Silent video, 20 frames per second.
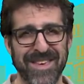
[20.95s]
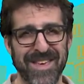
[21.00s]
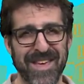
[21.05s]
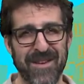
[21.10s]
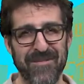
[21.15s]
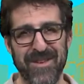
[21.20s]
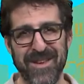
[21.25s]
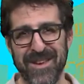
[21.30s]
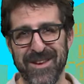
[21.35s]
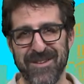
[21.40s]
I
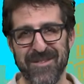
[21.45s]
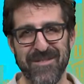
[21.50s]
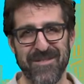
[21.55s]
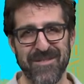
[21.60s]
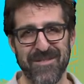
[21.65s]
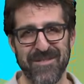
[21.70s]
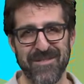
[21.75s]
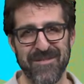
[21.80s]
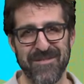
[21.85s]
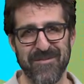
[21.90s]
mean,
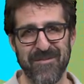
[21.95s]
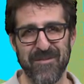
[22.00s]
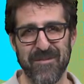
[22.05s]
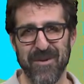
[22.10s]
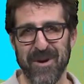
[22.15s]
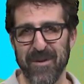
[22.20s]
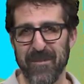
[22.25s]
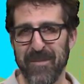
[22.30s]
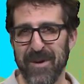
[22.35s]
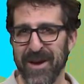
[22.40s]

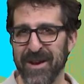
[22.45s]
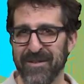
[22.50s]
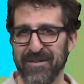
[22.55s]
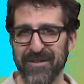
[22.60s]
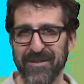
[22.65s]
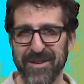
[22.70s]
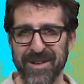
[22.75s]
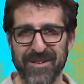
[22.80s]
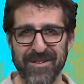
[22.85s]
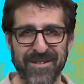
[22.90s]
while
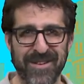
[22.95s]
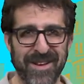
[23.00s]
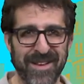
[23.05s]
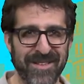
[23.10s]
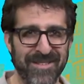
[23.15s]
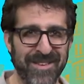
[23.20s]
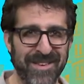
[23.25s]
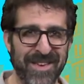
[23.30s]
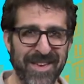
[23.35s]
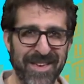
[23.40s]
Pedro
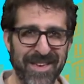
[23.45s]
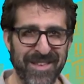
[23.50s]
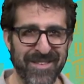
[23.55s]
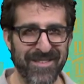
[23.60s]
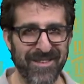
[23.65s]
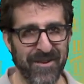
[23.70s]
entertains the kids,